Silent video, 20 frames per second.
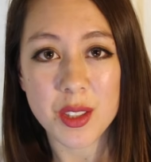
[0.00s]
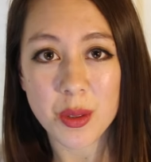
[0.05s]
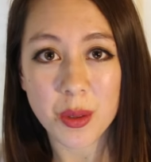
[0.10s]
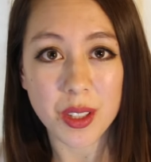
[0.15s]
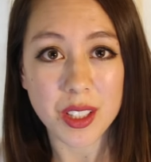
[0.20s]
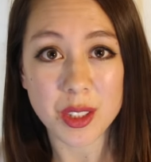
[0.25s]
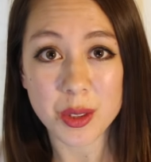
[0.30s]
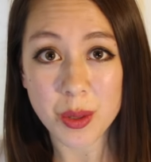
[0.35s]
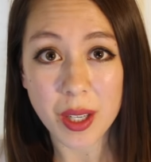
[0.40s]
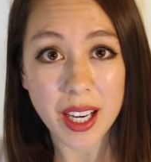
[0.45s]
the
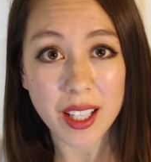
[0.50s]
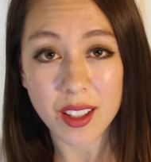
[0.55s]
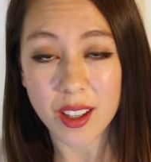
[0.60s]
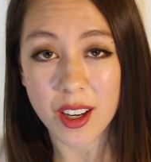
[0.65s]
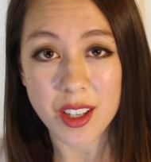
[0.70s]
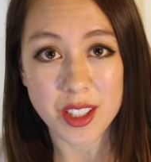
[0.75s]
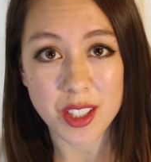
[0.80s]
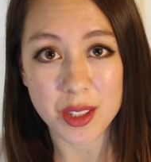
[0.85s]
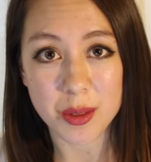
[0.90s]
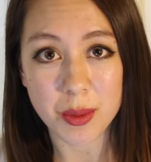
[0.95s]
store is quite
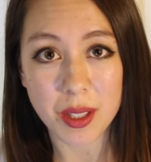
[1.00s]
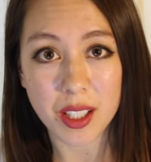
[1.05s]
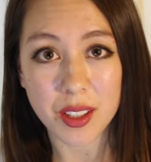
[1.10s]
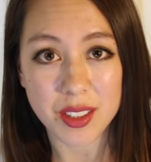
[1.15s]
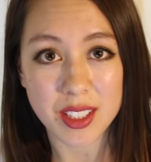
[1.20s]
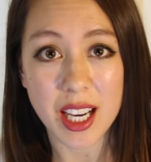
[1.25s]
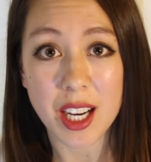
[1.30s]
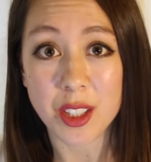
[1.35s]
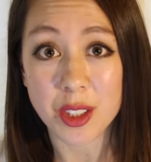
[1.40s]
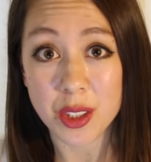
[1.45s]
large as well.
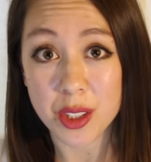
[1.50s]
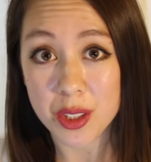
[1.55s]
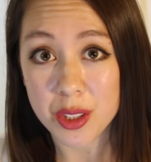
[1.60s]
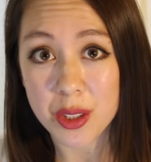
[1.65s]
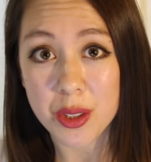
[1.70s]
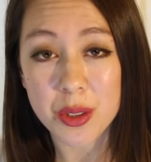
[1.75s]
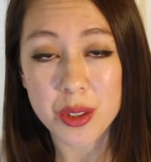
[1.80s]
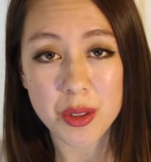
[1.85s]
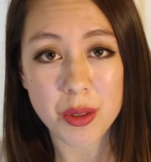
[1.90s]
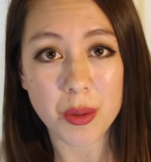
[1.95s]
It's actually
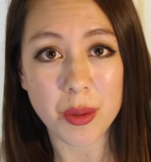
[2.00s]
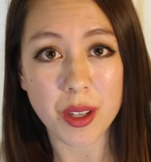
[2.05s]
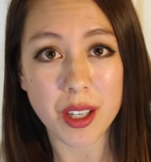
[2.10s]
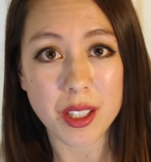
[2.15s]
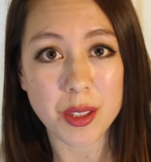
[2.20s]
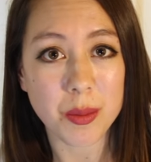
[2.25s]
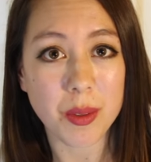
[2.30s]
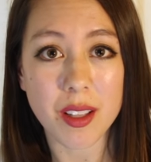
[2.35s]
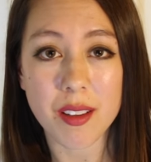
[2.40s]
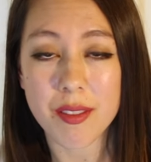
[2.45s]
two
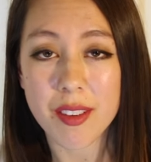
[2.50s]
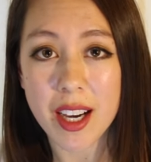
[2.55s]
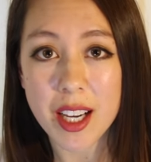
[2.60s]
stories, with the